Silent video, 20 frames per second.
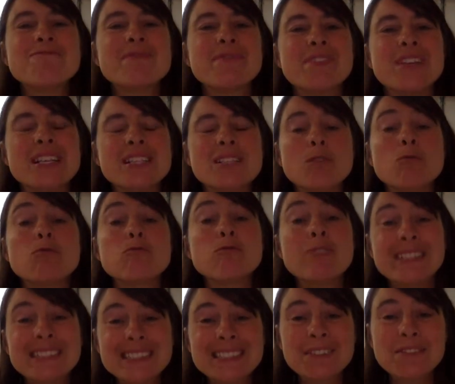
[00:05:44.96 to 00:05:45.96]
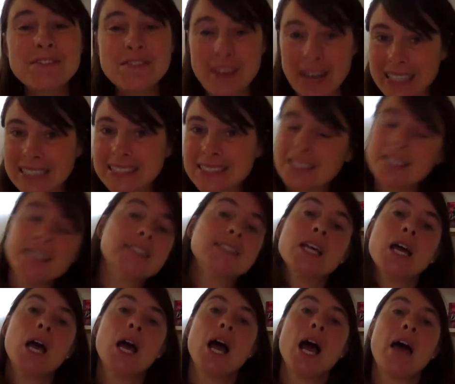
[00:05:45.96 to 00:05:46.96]
these are risk factors.
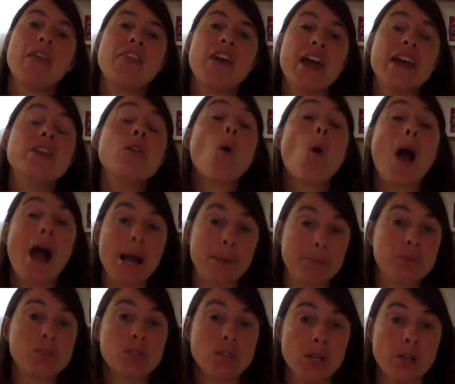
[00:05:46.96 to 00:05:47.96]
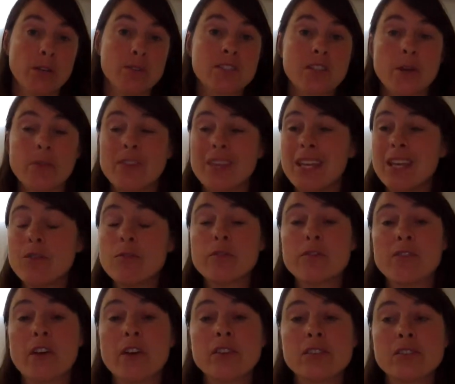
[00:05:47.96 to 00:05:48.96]
They're not absolute. So
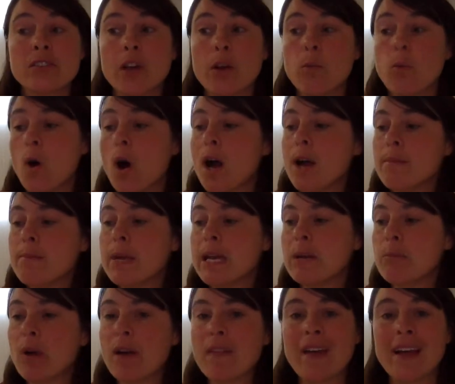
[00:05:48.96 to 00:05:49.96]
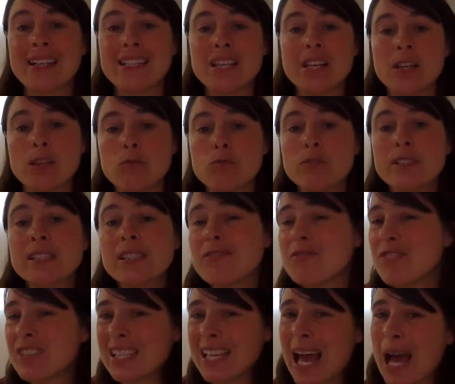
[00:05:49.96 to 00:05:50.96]
so what I mean by that is that the risk
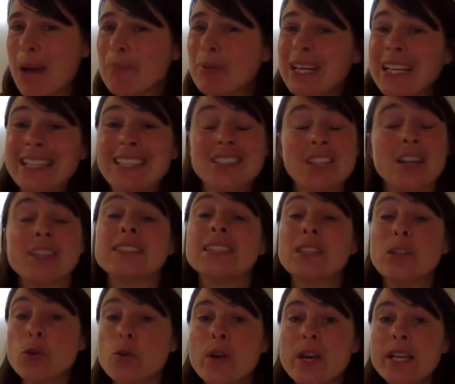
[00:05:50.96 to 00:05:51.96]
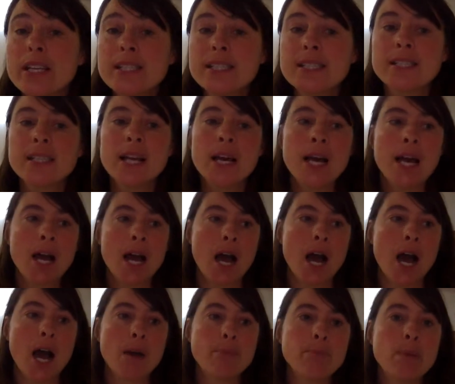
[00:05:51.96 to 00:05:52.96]
of this happening does increase,
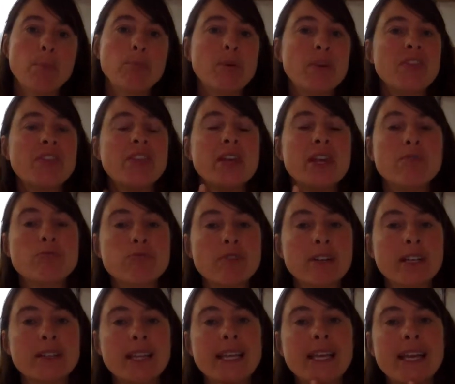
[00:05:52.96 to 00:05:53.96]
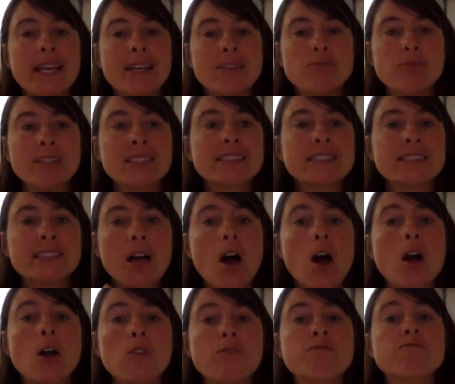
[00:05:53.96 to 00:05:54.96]
but the risks
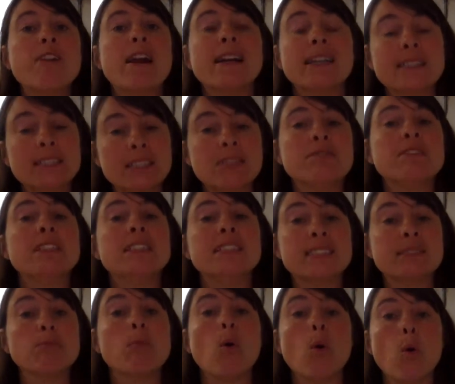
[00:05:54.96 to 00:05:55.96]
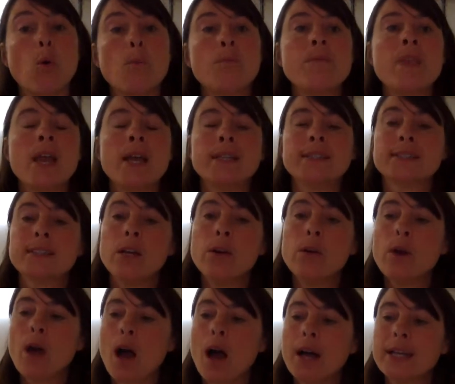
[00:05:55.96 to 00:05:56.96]
are relatively small.
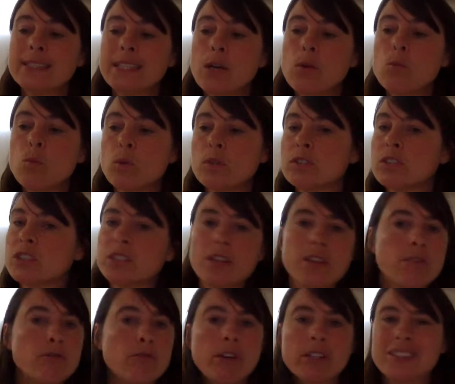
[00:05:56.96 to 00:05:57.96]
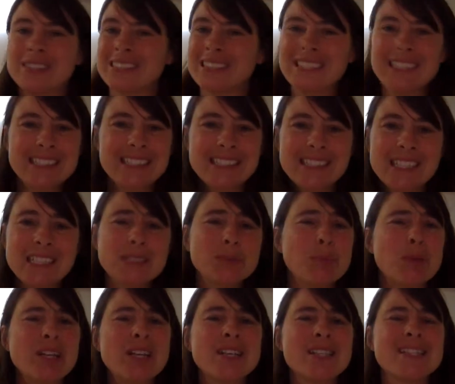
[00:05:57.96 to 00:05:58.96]
So I don't want to throw statistics
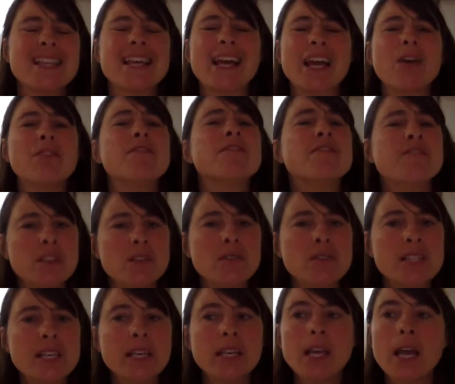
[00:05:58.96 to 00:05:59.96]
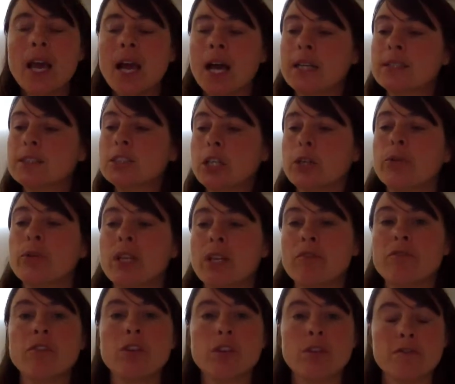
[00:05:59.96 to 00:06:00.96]
because they're confusing and don't
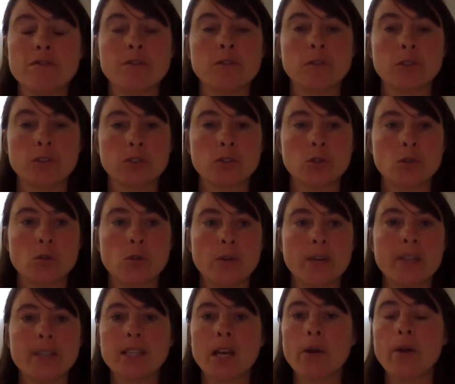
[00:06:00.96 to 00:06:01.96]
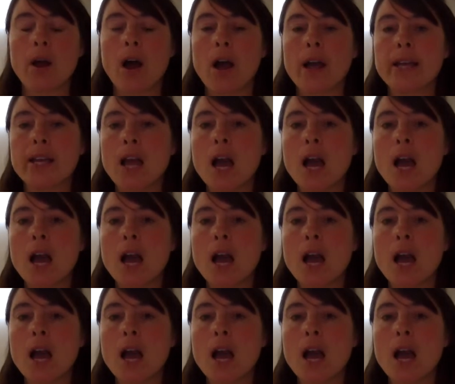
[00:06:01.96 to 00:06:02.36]
give you the full story. So I